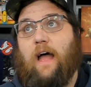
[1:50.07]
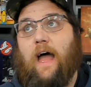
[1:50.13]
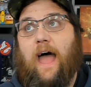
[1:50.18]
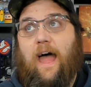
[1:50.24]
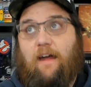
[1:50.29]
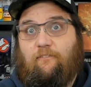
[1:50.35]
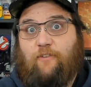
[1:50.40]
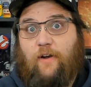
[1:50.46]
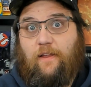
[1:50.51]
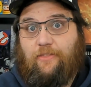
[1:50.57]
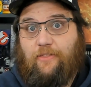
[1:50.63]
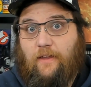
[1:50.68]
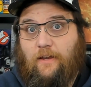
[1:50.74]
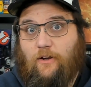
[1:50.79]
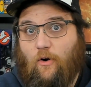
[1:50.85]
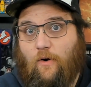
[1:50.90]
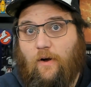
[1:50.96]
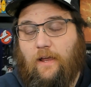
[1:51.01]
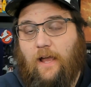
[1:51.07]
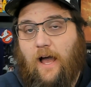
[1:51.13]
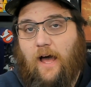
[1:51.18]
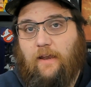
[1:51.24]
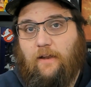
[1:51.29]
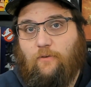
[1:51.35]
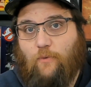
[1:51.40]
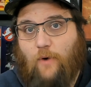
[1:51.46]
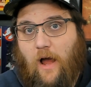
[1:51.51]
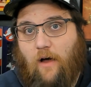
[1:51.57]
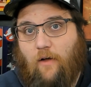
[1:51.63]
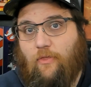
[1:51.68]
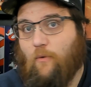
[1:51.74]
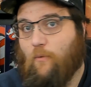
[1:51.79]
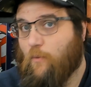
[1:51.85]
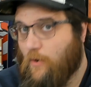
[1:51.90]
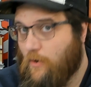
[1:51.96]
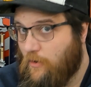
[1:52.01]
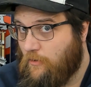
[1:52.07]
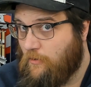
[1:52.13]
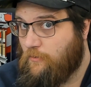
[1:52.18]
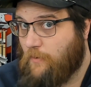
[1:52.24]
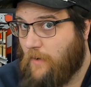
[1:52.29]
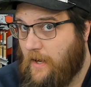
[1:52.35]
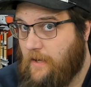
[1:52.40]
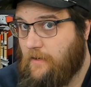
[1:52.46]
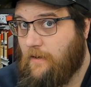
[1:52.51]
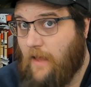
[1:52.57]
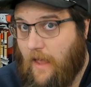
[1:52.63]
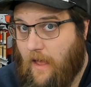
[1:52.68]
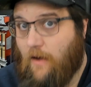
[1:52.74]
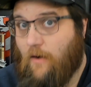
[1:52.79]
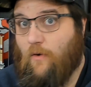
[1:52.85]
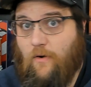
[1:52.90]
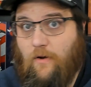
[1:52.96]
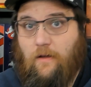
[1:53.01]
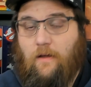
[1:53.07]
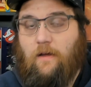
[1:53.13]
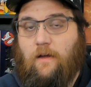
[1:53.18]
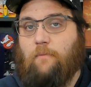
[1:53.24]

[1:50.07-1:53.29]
everything going on around the world right now,